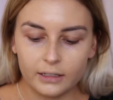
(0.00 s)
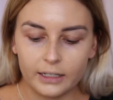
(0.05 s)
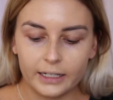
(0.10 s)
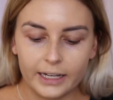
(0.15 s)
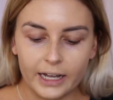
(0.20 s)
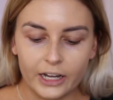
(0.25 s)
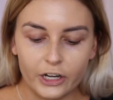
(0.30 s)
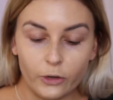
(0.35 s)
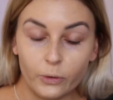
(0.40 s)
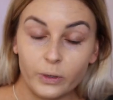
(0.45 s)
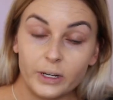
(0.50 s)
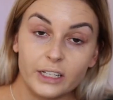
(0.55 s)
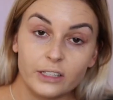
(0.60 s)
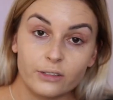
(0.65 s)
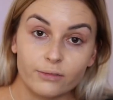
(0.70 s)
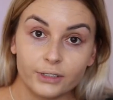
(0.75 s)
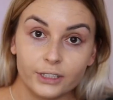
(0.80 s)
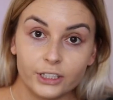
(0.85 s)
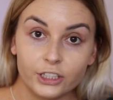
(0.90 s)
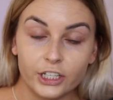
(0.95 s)
Like I know it
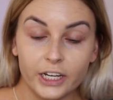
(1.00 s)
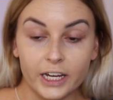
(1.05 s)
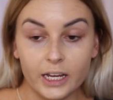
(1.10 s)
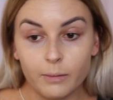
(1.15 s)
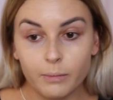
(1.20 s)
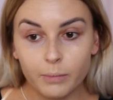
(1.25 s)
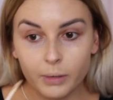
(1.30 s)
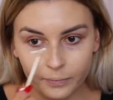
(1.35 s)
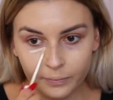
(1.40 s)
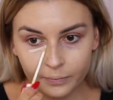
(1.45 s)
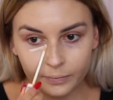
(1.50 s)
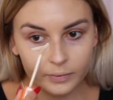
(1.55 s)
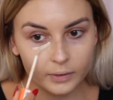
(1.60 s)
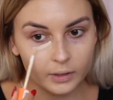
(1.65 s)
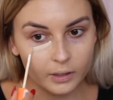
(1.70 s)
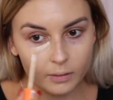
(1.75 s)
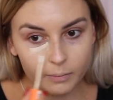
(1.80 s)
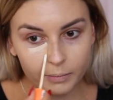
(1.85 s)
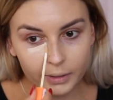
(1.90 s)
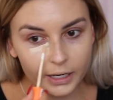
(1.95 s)
is really cheap,
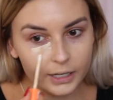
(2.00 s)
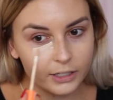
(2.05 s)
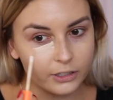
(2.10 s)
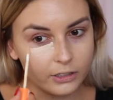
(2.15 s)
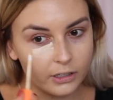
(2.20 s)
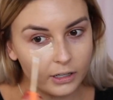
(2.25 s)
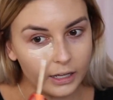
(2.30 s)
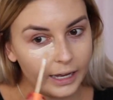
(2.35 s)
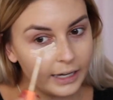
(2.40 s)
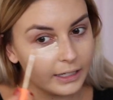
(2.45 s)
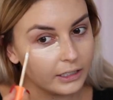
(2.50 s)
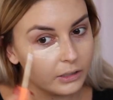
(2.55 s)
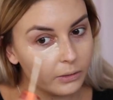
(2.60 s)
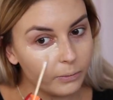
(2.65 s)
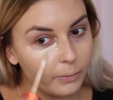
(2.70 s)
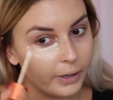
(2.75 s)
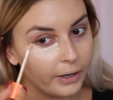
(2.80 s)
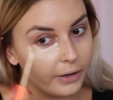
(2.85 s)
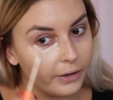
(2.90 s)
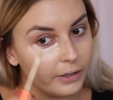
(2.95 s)
but I'd like to
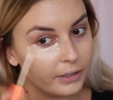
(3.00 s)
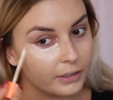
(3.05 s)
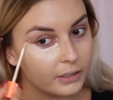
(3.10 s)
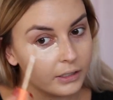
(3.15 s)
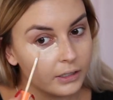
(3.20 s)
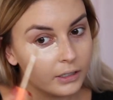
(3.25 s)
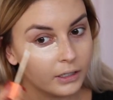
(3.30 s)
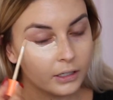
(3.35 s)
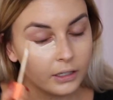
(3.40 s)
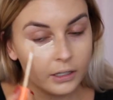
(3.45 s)
wear it